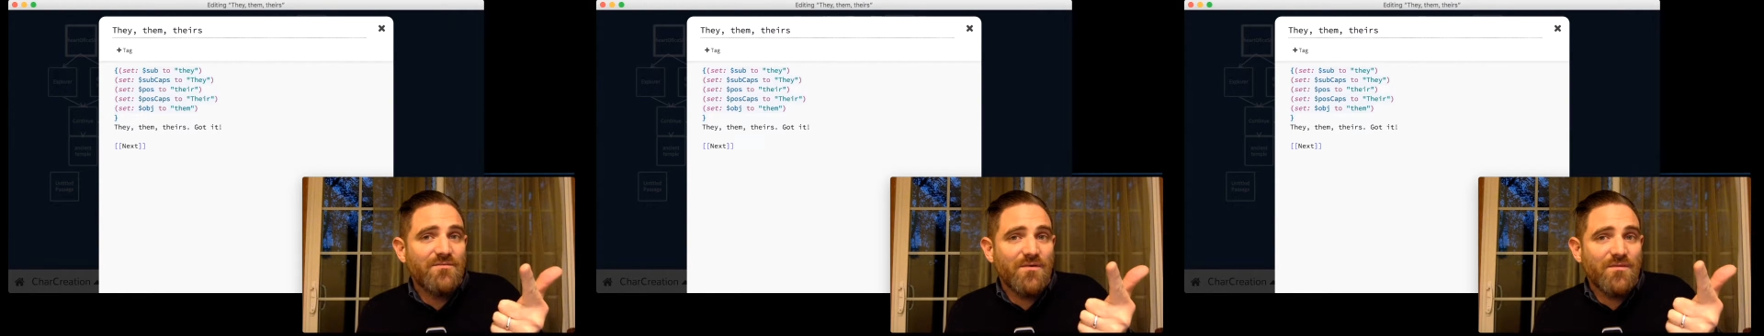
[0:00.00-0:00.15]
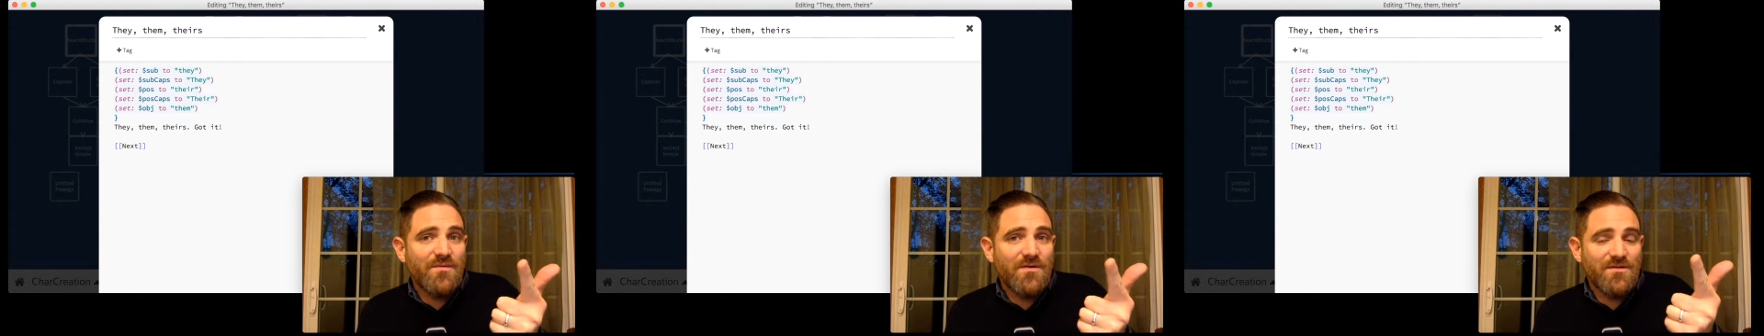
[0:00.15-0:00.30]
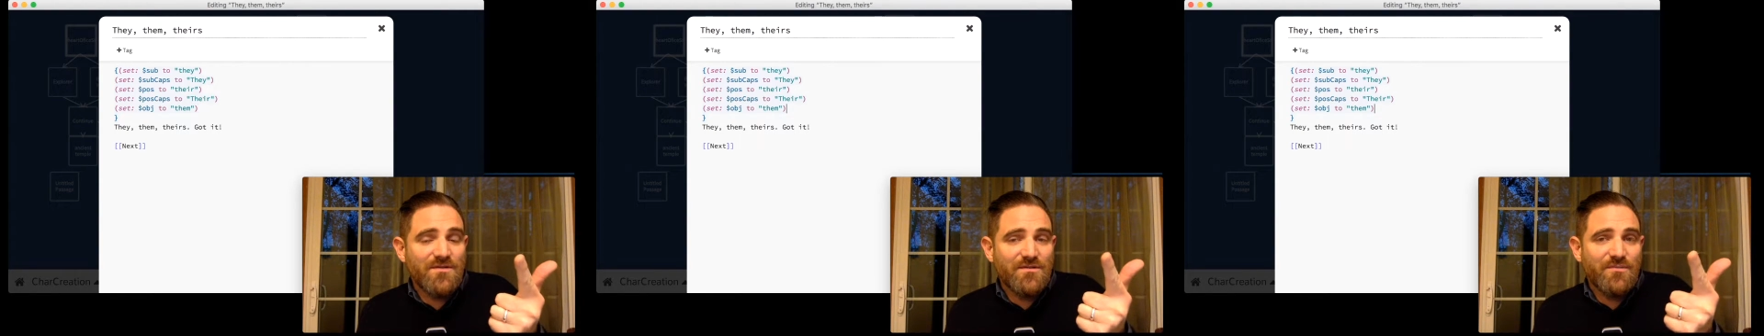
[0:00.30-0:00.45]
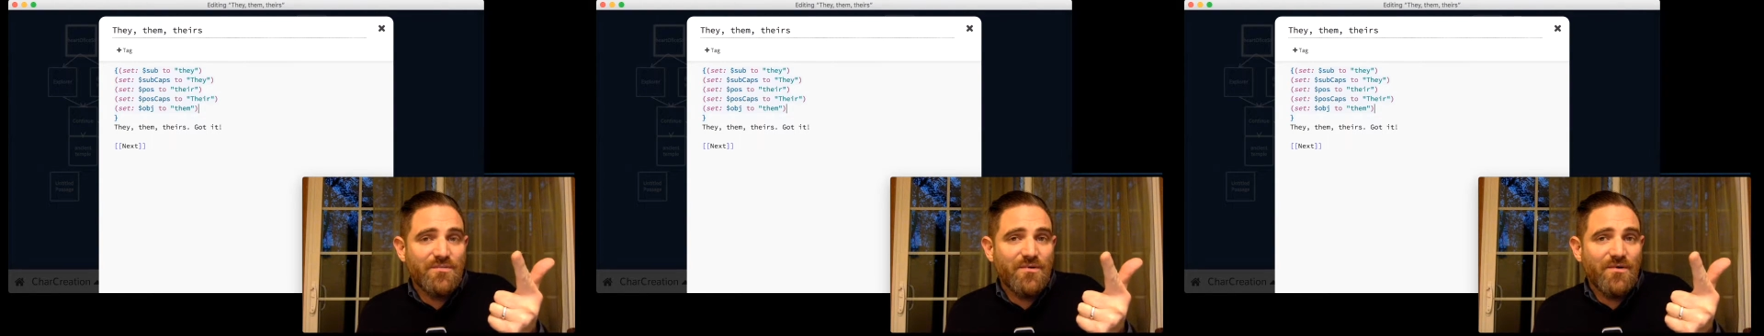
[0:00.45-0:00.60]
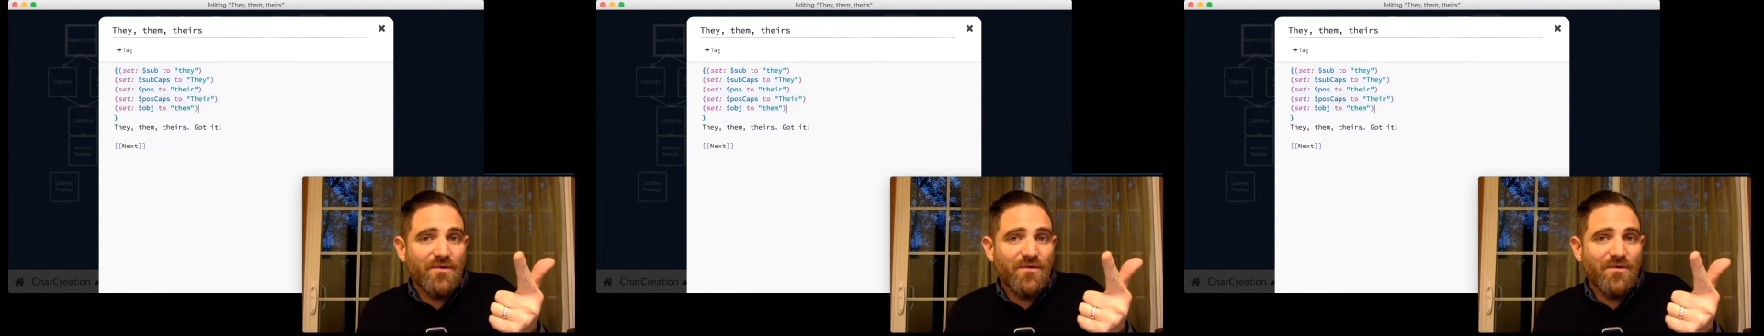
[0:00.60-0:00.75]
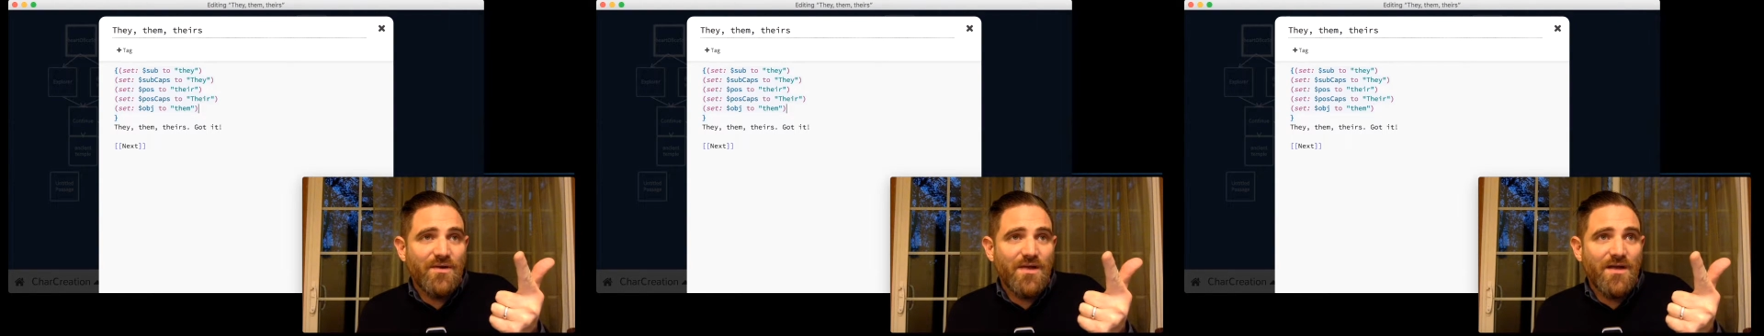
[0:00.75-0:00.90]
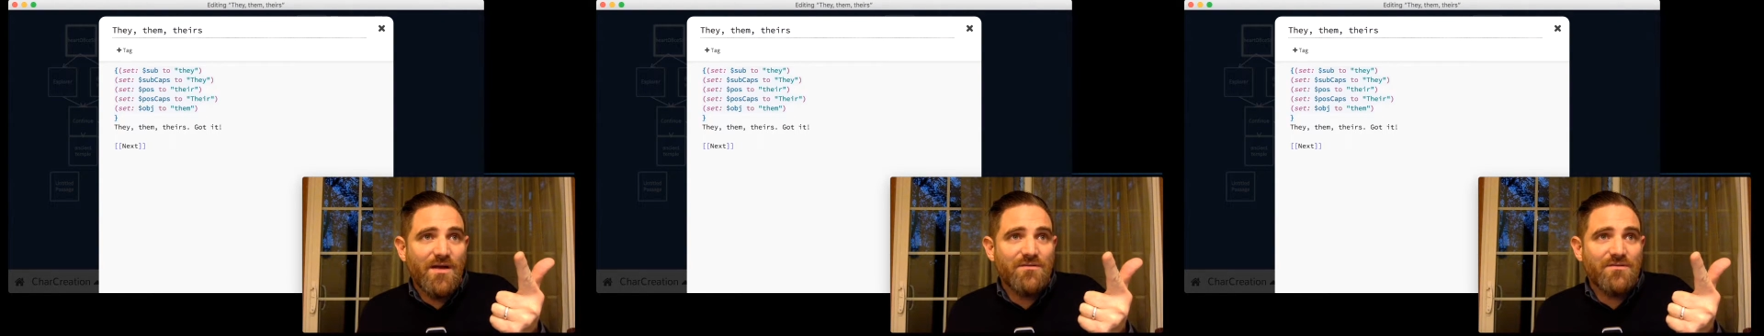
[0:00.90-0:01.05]
where we use a
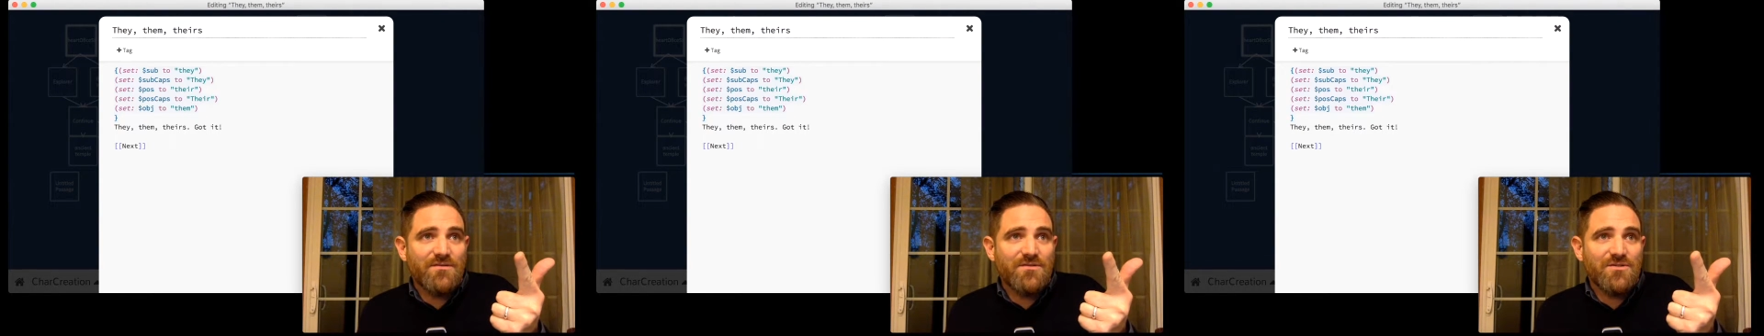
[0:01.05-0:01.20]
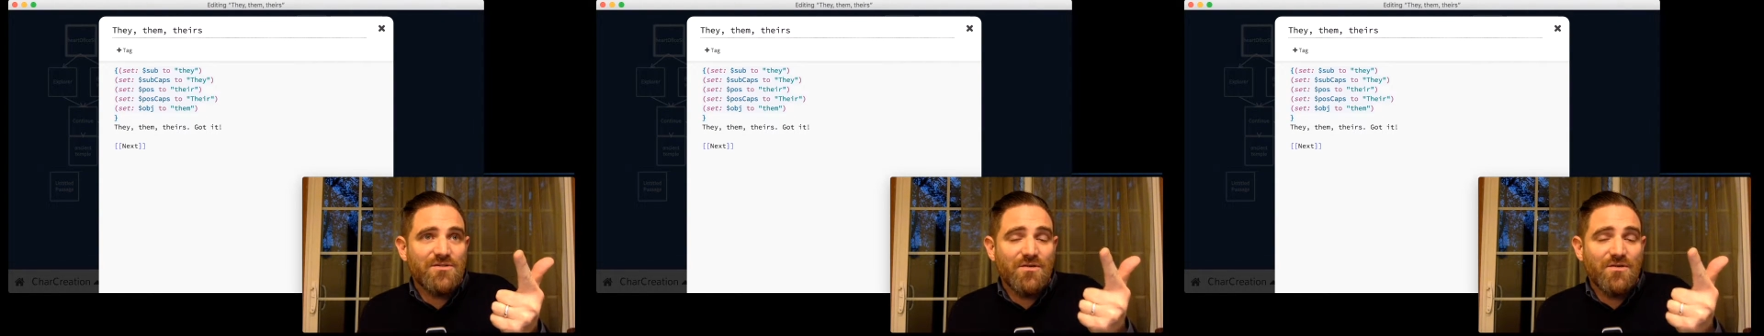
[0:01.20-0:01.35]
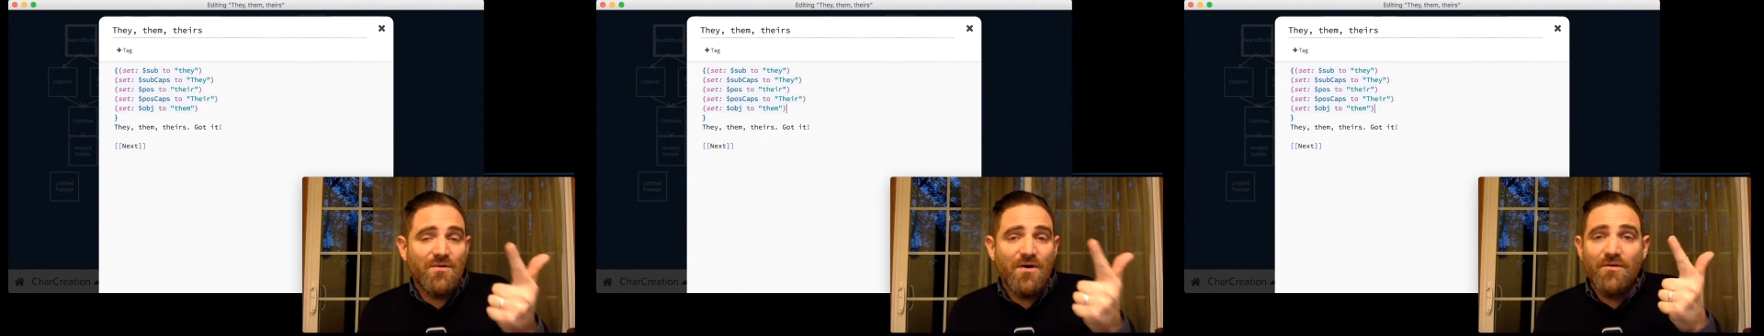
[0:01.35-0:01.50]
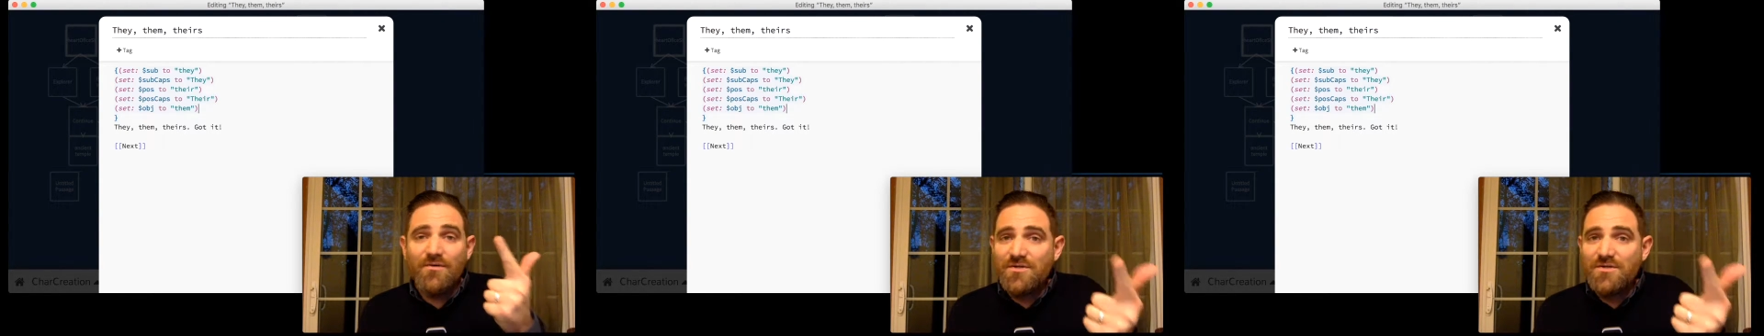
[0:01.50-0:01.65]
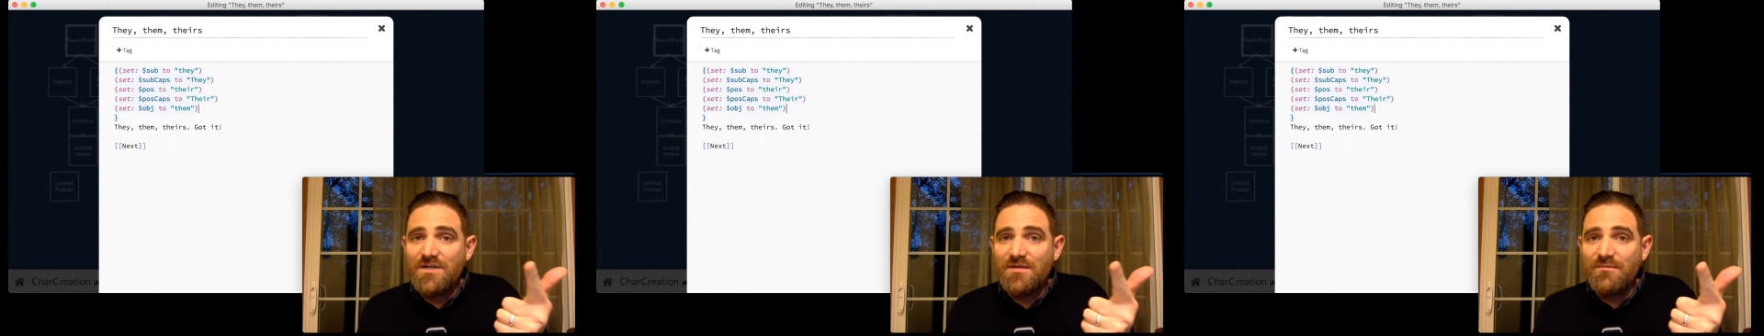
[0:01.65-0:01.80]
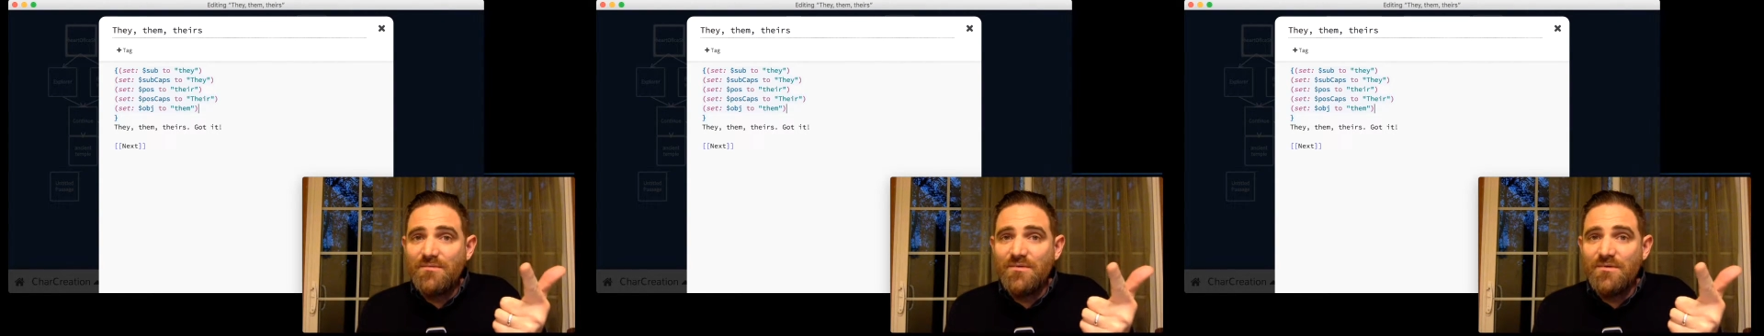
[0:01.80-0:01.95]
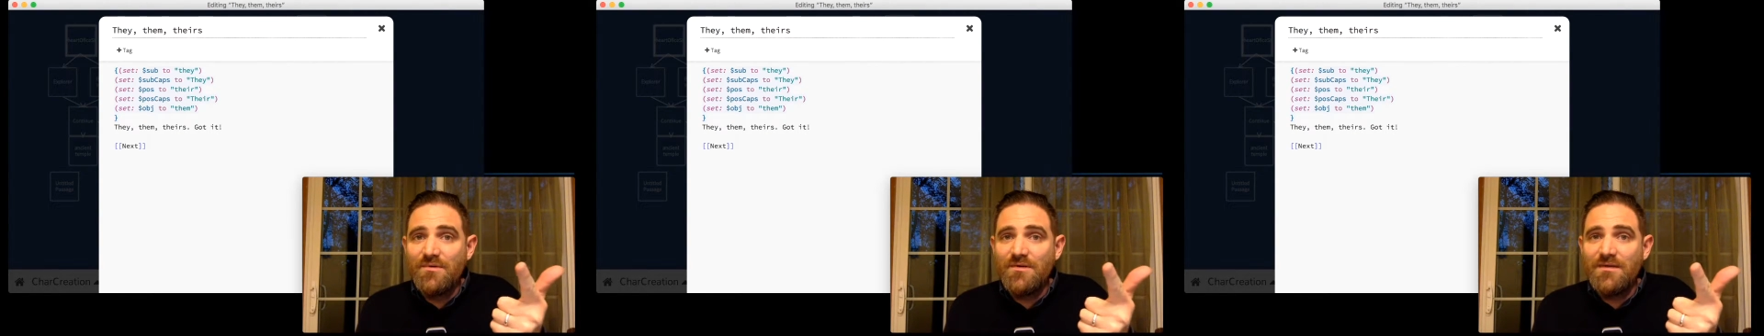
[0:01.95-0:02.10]
pronoun to show ownership.